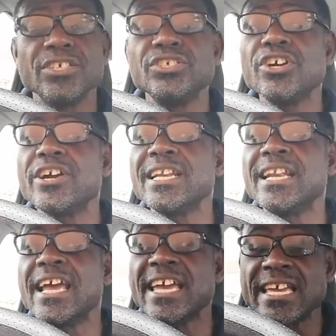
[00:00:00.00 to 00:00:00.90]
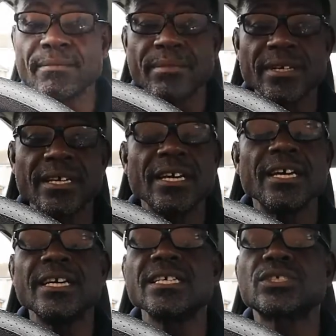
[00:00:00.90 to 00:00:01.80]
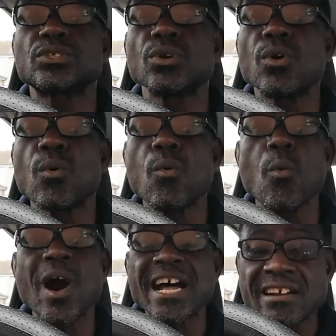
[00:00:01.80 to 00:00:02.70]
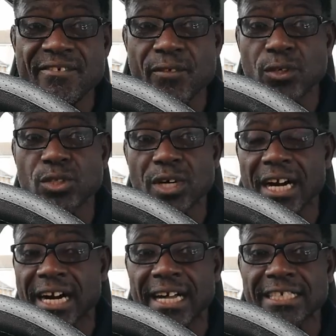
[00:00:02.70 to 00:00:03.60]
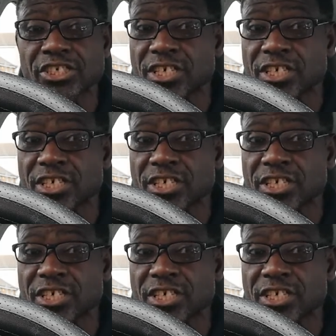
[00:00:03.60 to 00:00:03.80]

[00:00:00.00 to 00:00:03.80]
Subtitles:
Your name is so wonderful to call,